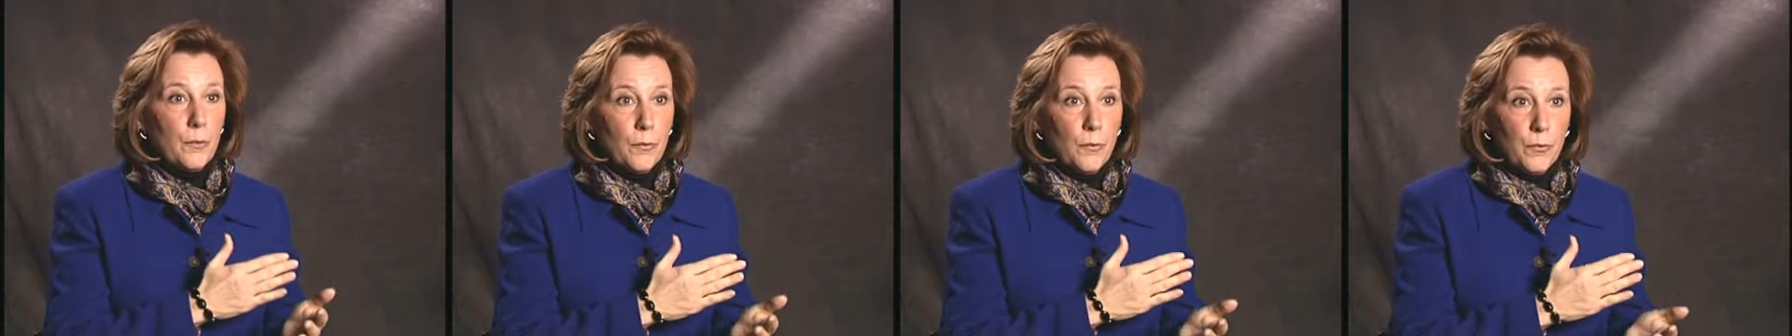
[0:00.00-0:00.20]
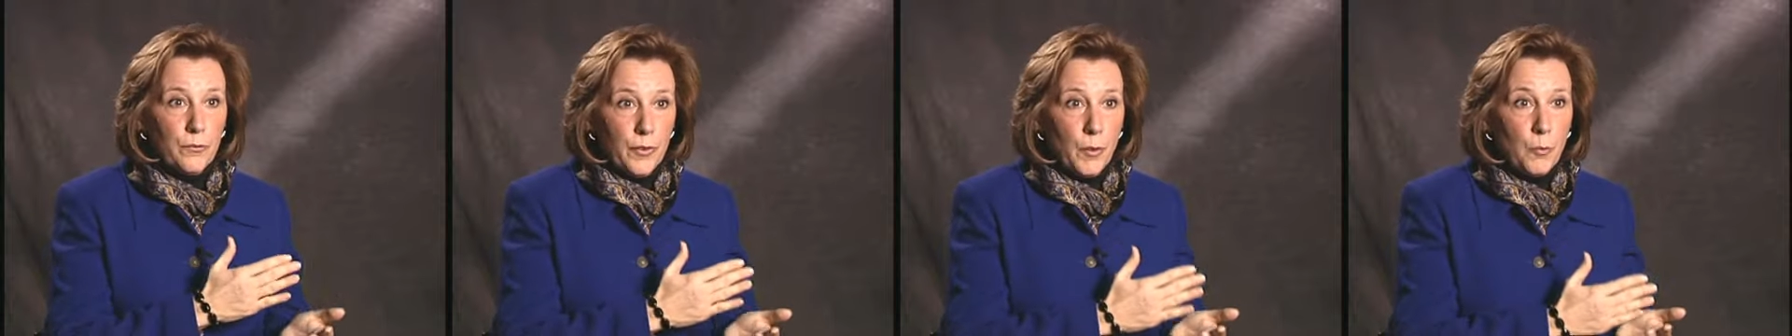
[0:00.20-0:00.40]

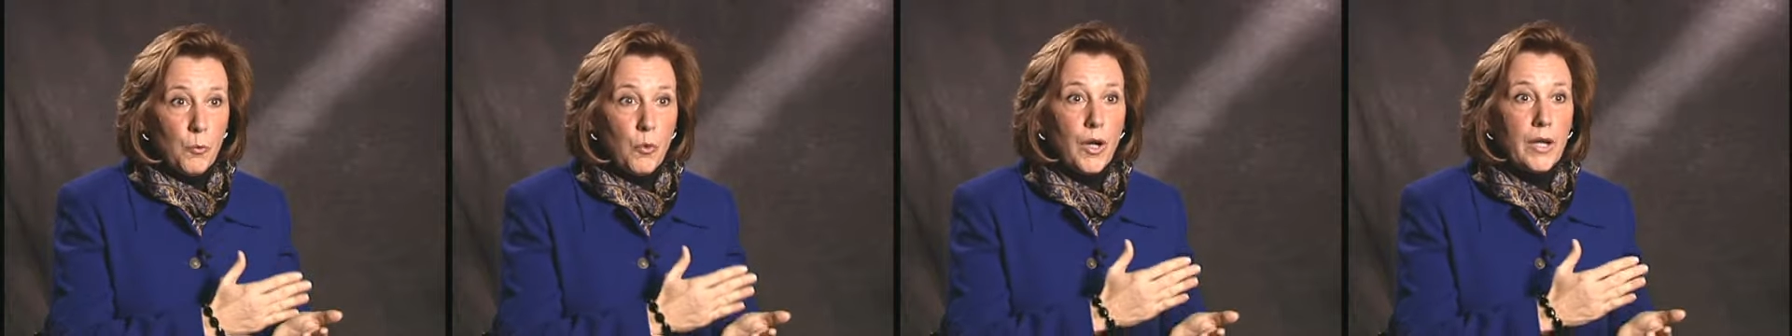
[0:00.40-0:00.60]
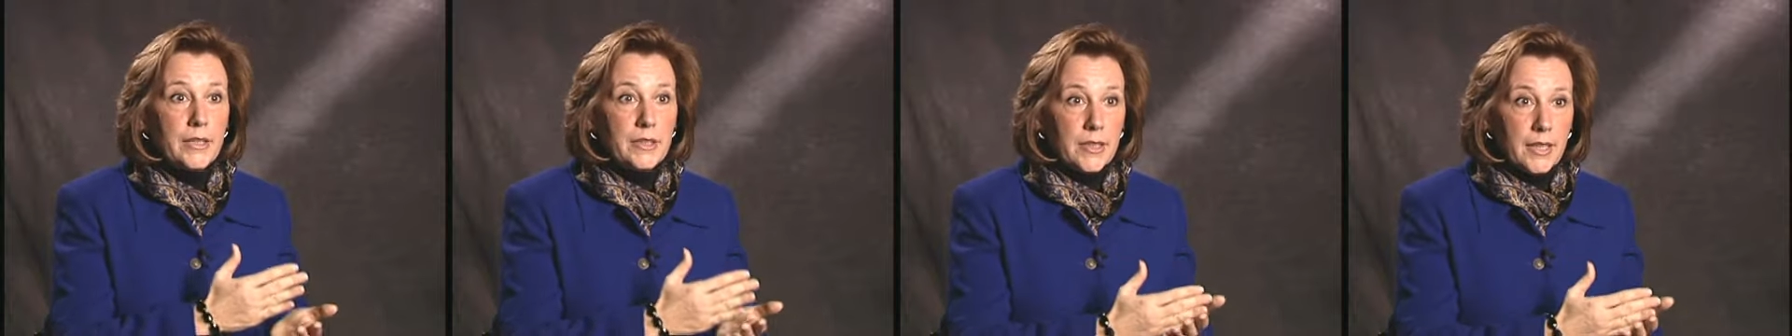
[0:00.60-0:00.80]
from
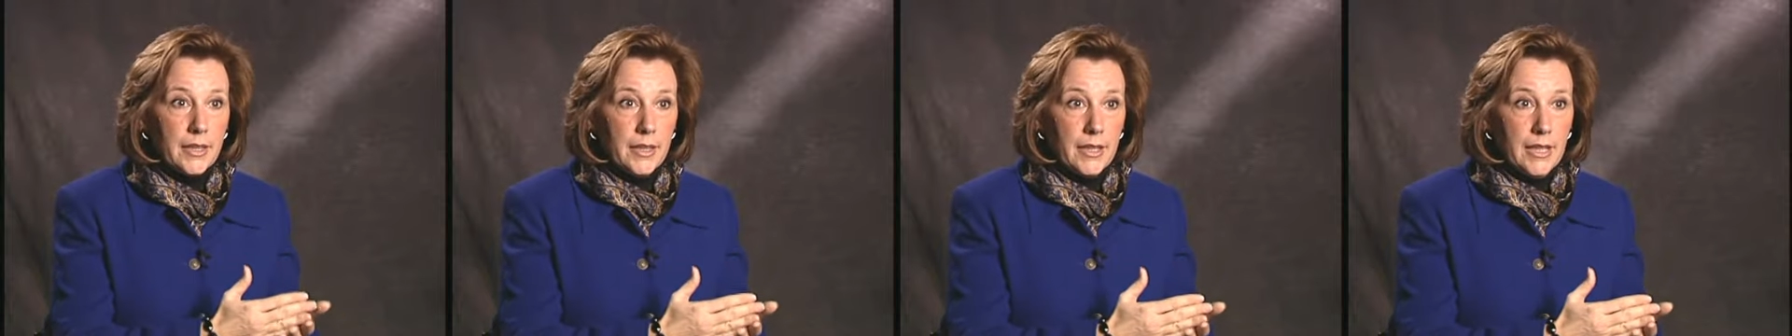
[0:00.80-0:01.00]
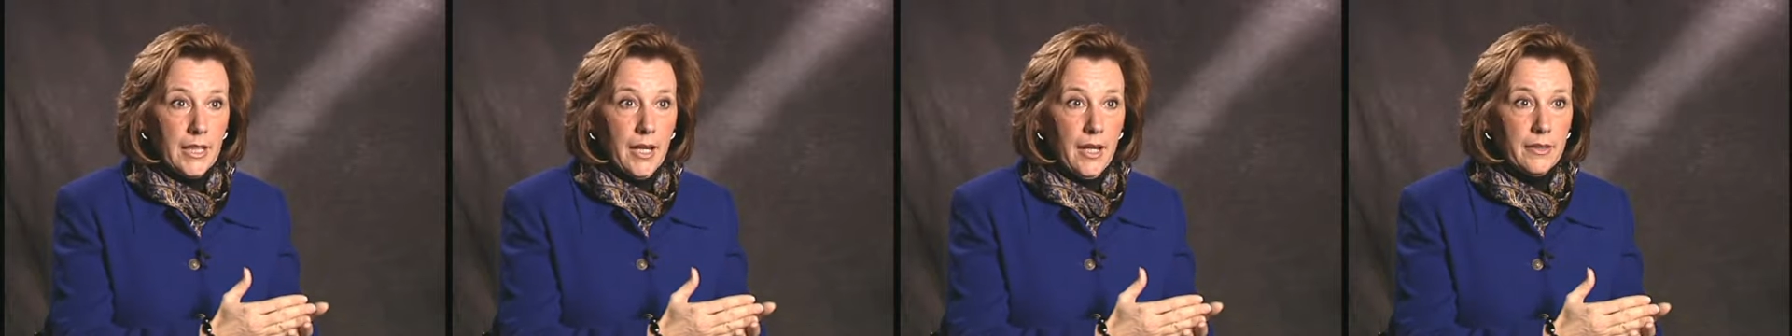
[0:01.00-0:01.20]
one to
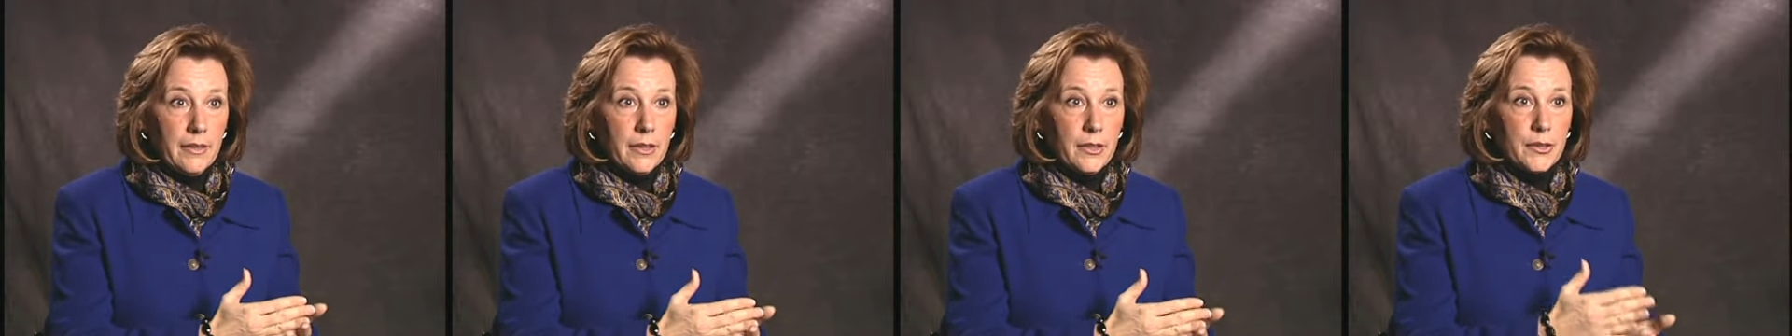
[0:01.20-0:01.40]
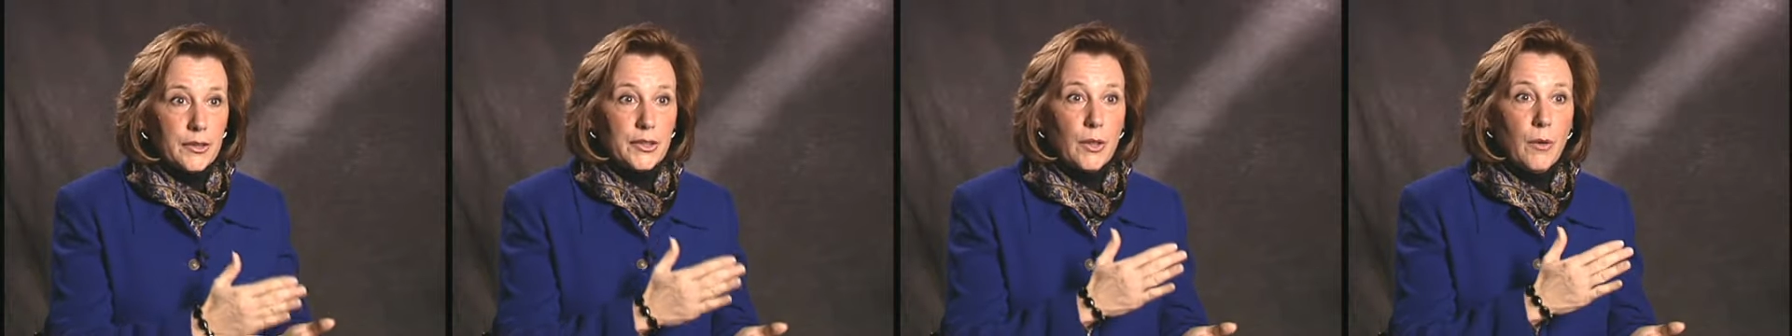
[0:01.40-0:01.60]
the
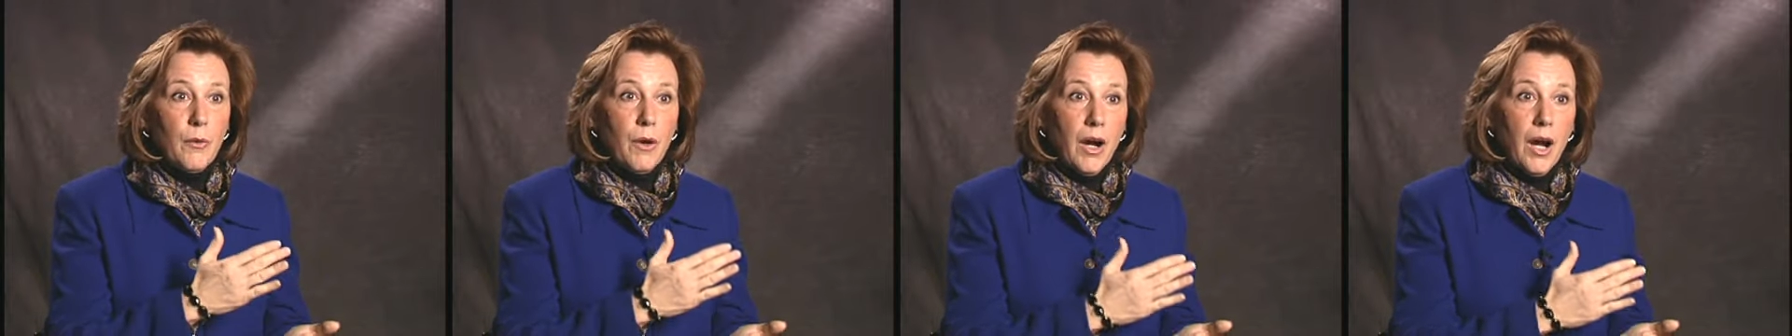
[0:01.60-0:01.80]
other. So